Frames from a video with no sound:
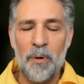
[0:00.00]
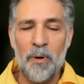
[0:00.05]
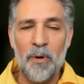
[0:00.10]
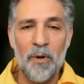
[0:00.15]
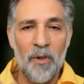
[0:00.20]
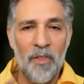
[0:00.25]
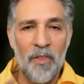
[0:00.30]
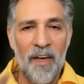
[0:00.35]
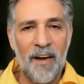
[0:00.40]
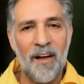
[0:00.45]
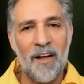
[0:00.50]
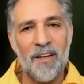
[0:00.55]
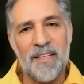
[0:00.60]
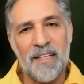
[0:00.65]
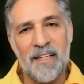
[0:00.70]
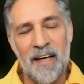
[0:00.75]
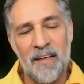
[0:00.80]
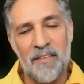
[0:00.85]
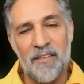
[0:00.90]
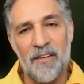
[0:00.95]
pull that all
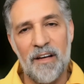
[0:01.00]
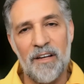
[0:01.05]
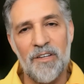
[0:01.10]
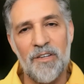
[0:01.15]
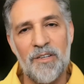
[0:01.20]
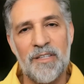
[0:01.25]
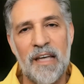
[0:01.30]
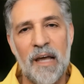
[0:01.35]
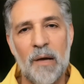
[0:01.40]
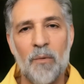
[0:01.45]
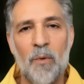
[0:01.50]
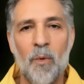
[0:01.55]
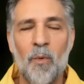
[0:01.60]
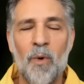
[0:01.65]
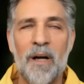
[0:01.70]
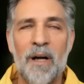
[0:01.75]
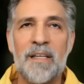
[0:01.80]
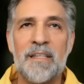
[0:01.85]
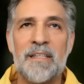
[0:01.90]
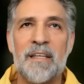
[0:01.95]
together and you say, well,
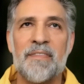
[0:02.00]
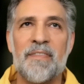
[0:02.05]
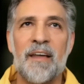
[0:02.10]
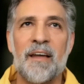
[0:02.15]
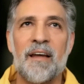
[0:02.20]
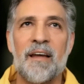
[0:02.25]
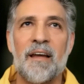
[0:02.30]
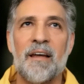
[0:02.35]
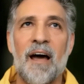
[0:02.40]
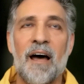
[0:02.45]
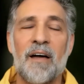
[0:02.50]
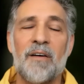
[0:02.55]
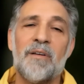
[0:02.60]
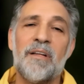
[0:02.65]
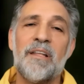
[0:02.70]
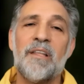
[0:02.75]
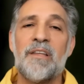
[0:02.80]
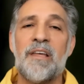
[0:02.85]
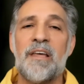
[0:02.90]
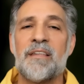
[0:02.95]
what is it that not
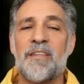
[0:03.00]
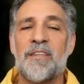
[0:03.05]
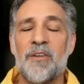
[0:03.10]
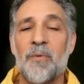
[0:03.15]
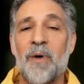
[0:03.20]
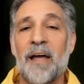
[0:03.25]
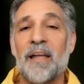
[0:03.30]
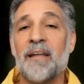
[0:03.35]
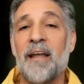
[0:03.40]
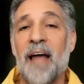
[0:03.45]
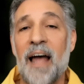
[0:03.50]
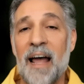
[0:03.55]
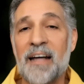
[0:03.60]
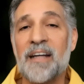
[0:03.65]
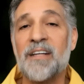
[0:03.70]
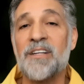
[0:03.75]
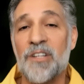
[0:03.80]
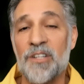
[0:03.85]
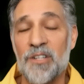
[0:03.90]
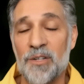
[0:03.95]
only do I
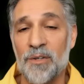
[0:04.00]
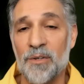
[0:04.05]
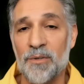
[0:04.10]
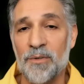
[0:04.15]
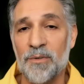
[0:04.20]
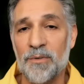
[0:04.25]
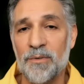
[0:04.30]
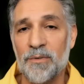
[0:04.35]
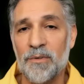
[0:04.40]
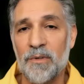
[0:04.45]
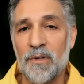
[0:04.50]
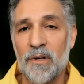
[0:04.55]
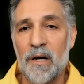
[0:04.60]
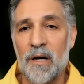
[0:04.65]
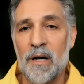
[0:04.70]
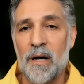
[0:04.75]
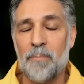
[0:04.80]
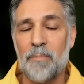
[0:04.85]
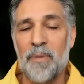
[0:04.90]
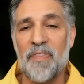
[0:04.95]
like to do,
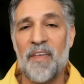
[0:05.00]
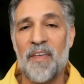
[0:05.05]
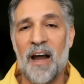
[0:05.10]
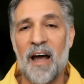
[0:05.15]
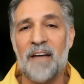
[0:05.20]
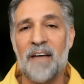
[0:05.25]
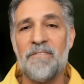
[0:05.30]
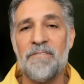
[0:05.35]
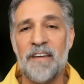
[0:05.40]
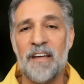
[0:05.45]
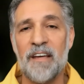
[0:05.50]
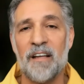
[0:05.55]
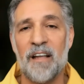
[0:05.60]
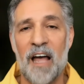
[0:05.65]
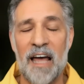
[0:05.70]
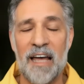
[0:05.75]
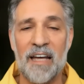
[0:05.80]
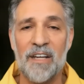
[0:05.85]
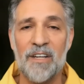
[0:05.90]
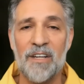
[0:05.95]
but that I feel
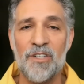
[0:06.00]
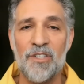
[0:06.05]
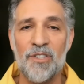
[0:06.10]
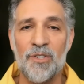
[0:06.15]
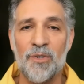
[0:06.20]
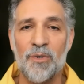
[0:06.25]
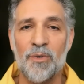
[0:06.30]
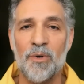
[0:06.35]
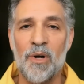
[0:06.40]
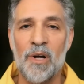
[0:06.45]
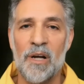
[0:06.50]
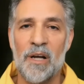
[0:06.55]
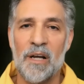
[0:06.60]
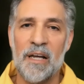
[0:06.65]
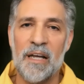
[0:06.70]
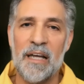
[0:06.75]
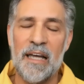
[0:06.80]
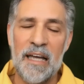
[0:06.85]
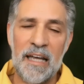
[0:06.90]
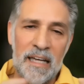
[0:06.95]
I can do
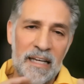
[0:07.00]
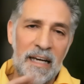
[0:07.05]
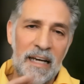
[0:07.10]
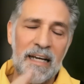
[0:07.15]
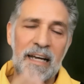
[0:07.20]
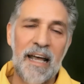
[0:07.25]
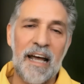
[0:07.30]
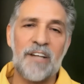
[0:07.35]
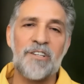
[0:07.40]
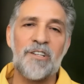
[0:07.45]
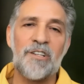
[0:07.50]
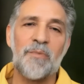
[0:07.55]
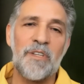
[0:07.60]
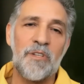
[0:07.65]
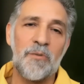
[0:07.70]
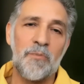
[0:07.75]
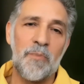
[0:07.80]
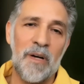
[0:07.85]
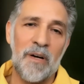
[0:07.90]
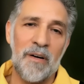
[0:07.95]
in connection with
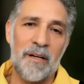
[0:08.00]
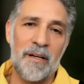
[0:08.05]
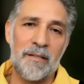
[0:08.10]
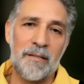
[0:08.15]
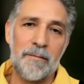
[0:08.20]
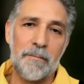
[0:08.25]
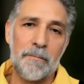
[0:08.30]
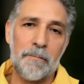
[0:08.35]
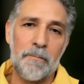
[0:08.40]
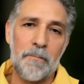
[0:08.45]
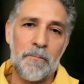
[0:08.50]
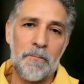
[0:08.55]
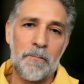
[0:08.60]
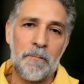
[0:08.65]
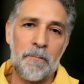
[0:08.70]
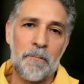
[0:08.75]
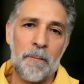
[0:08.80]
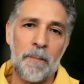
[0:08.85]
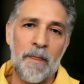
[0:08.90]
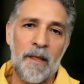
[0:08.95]
spirit?
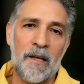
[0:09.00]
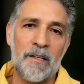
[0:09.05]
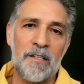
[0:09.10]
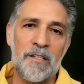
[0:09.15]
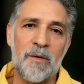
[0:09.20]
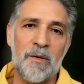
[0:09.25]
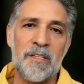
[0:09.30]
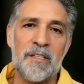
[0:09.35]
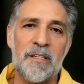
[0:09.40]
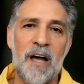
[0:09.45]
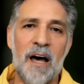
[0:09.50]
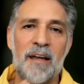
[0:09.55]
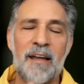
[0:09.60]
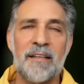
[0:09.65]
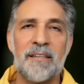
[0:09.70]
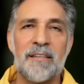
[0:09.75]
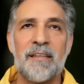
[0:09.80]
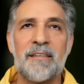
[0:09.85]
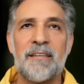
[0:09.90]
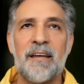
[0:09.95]
So it's not
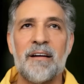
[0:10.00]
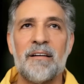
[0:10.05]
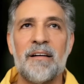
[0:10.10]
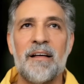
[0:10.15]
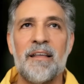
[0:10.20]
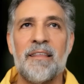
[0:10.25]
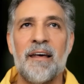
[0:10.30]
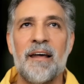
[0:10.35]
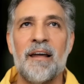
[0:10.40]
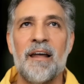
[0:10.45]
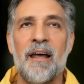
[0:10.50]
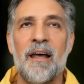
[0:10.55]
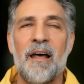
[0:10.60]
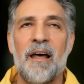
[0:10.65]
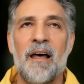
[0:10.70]
necessarily that,